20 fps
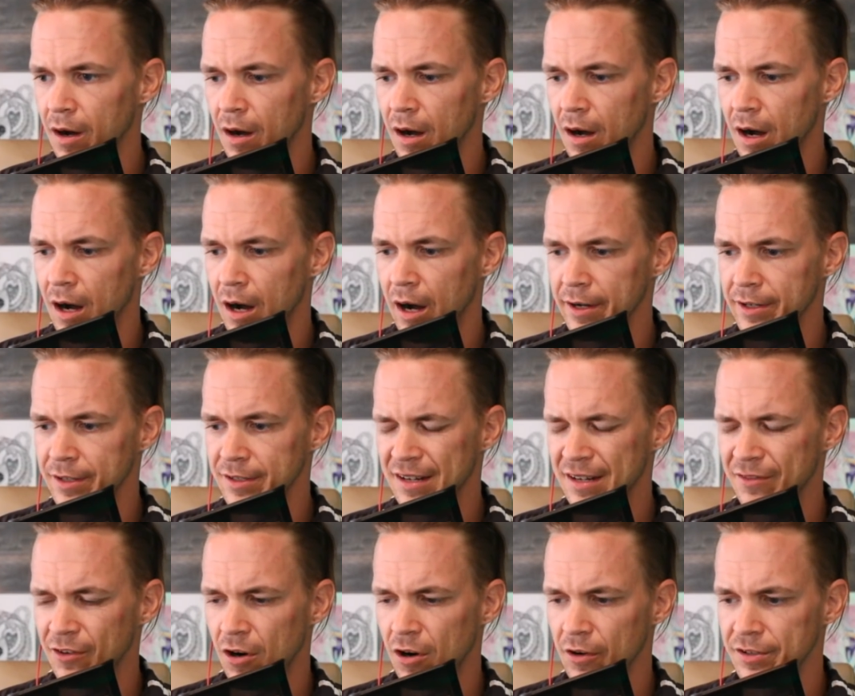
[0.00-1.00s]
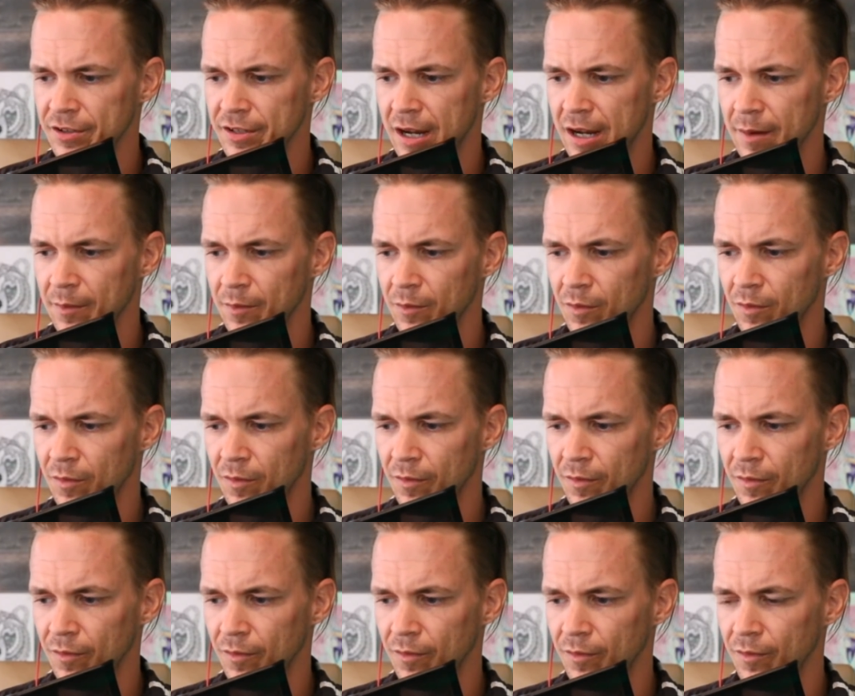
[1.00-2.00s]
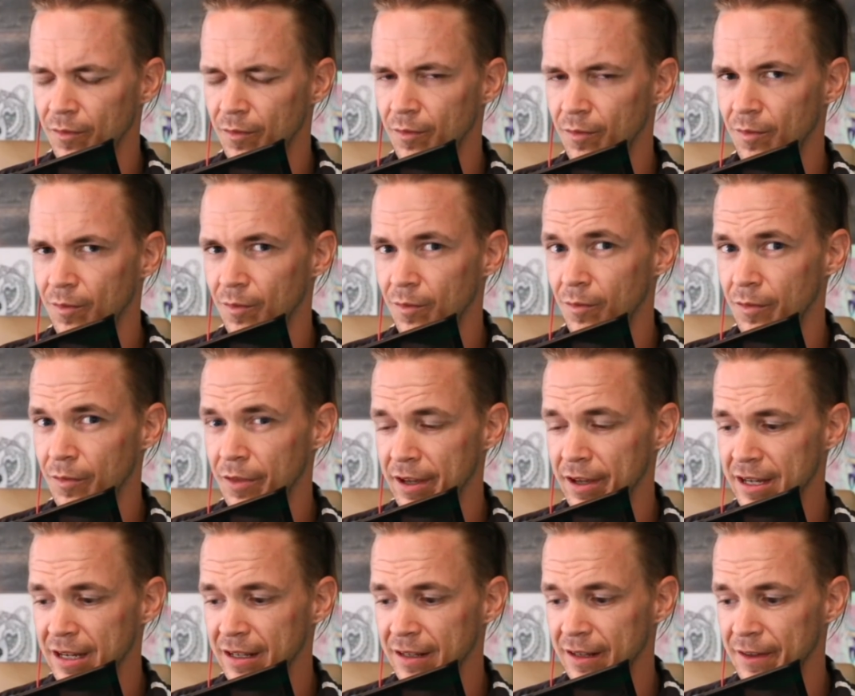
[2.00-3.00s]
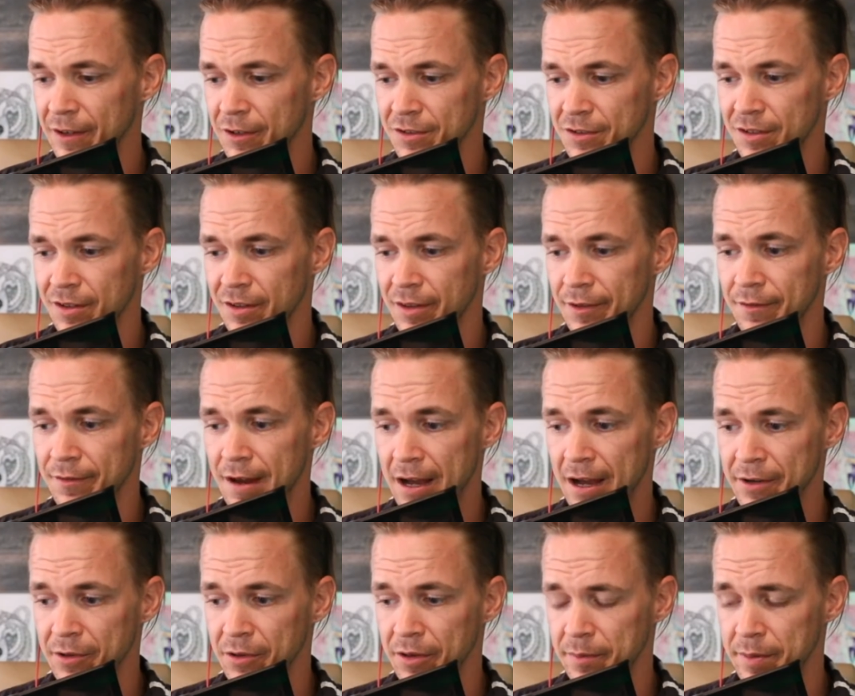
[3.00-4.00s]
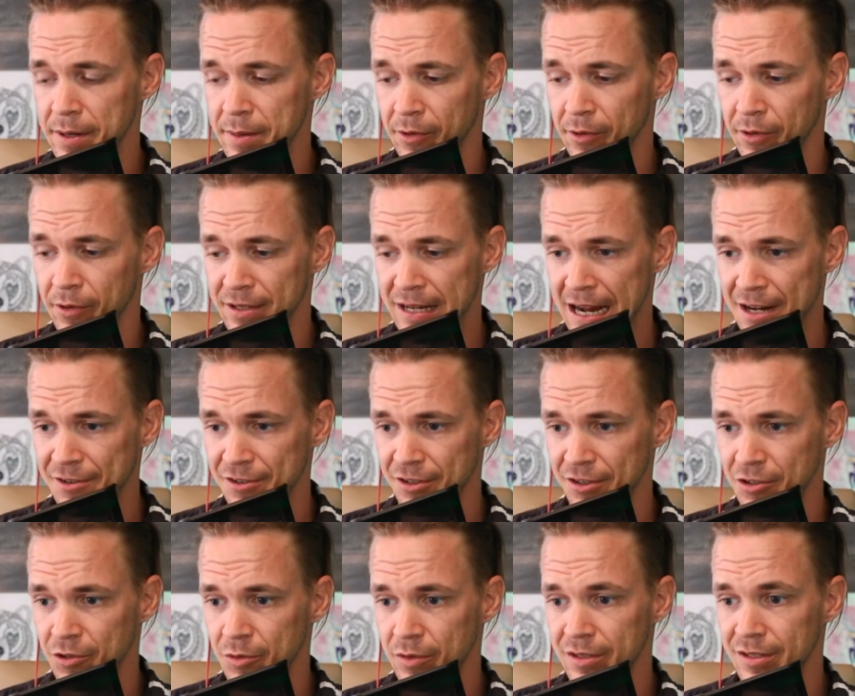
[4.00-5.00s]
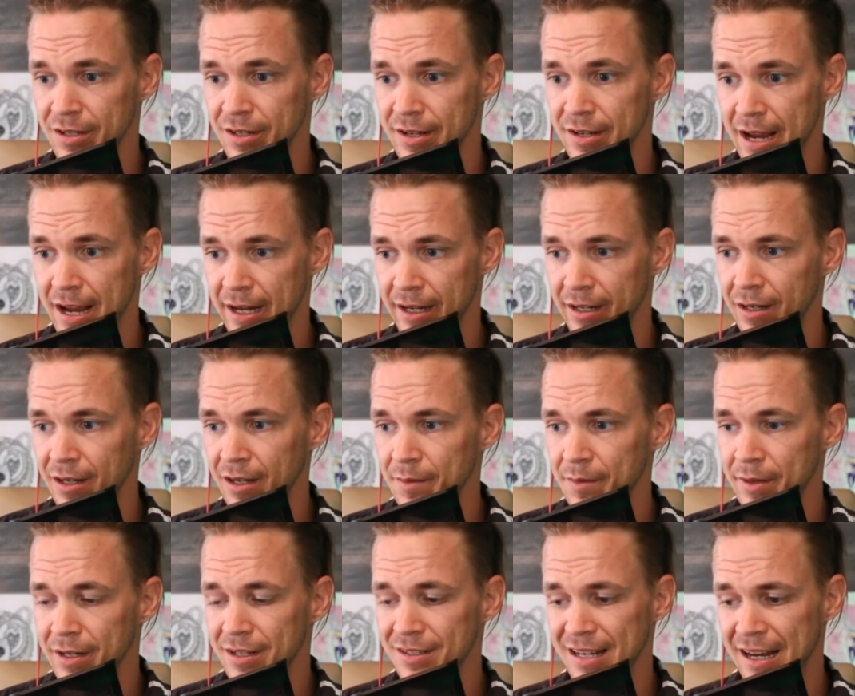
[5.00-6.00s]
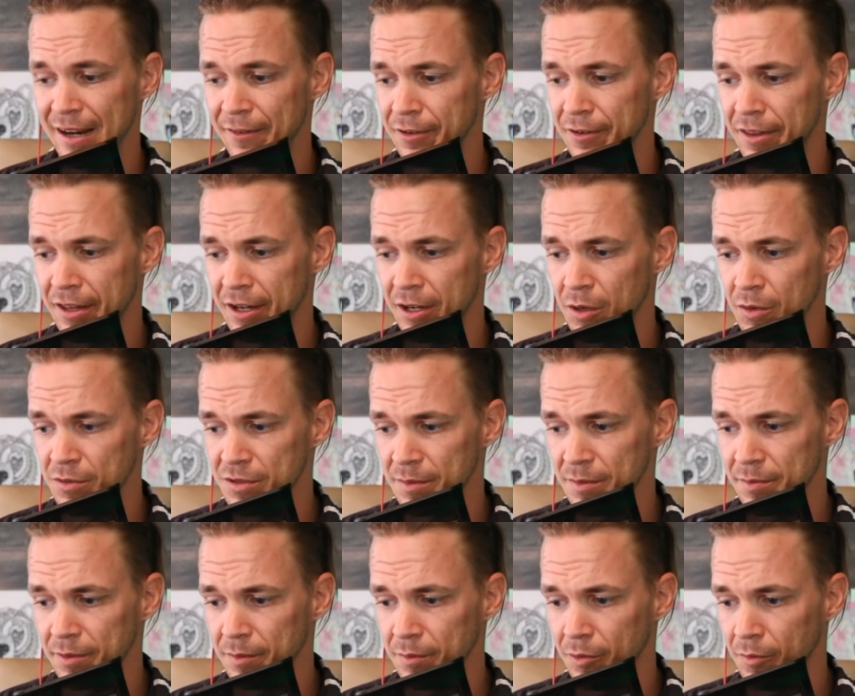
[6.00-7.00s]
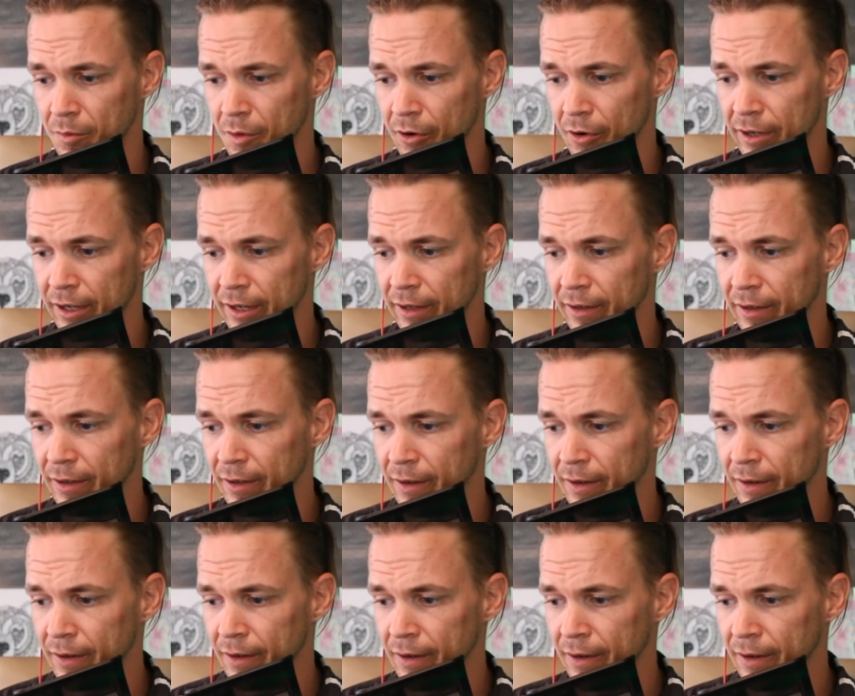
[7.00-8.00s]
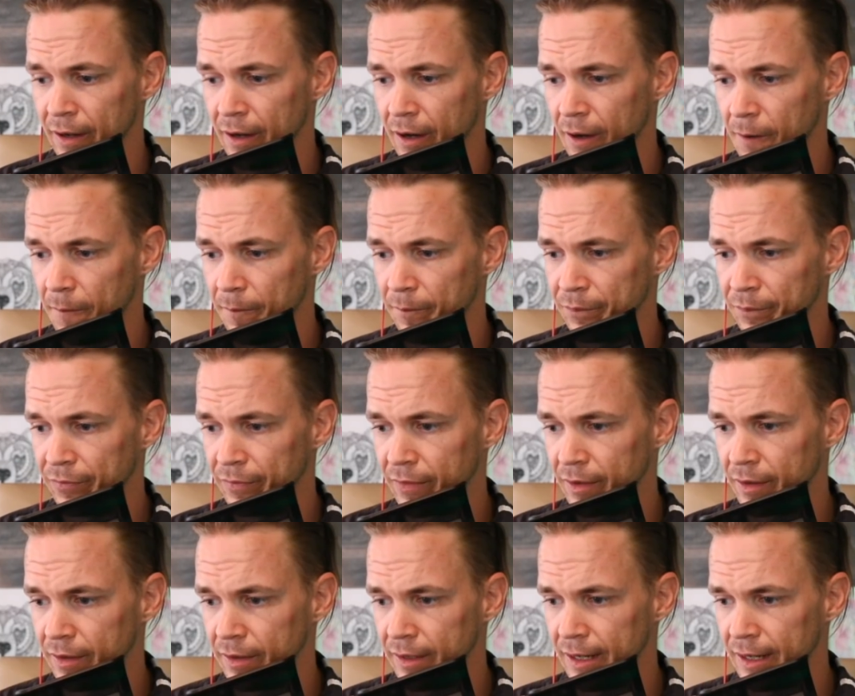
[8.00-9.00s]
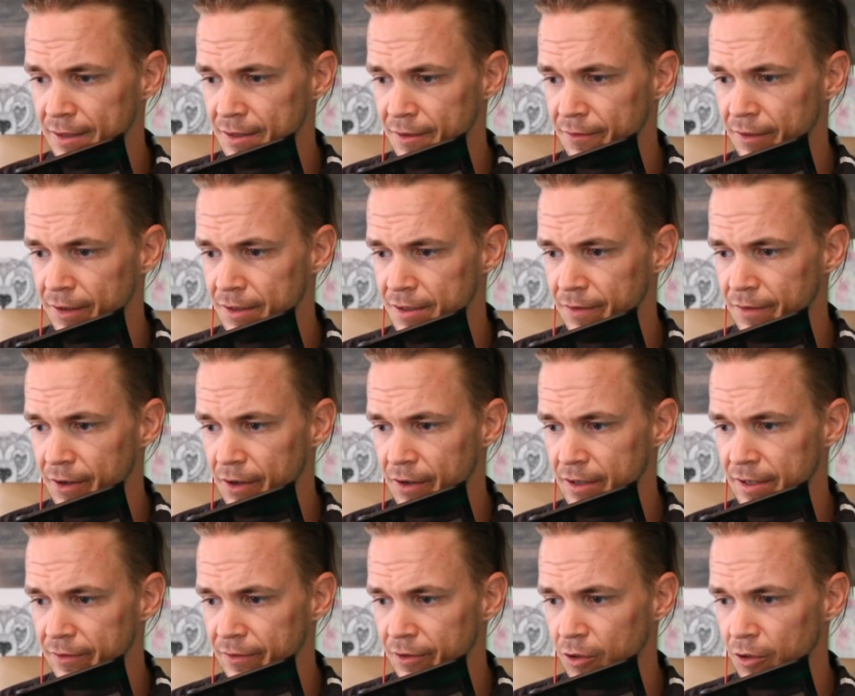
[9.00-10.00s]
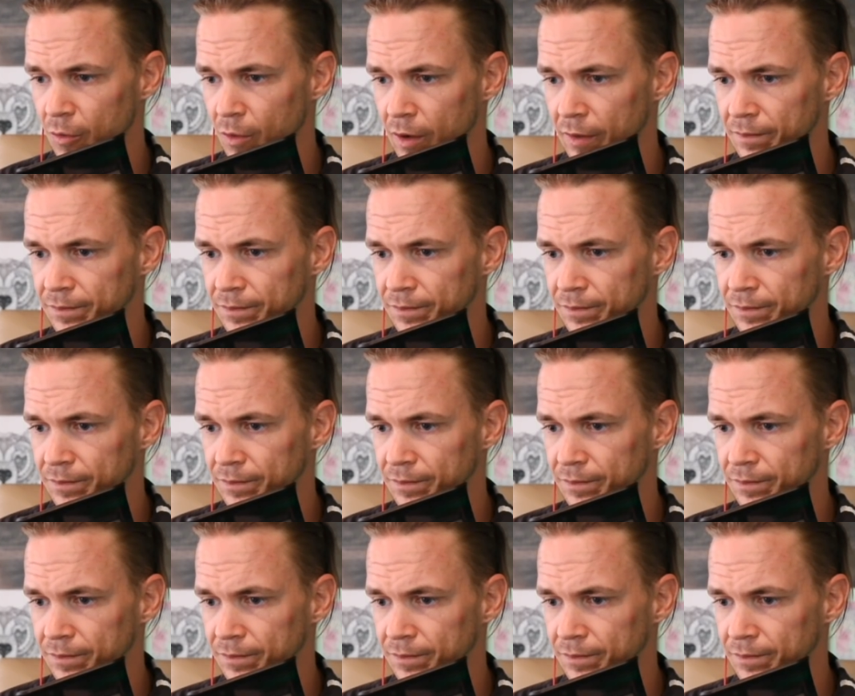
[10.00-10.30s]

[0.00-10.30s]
I just have a hard time thinking that there's the value that people are attaching to it today because everything goes up in a bull market. Yeah, it's a very difficult one.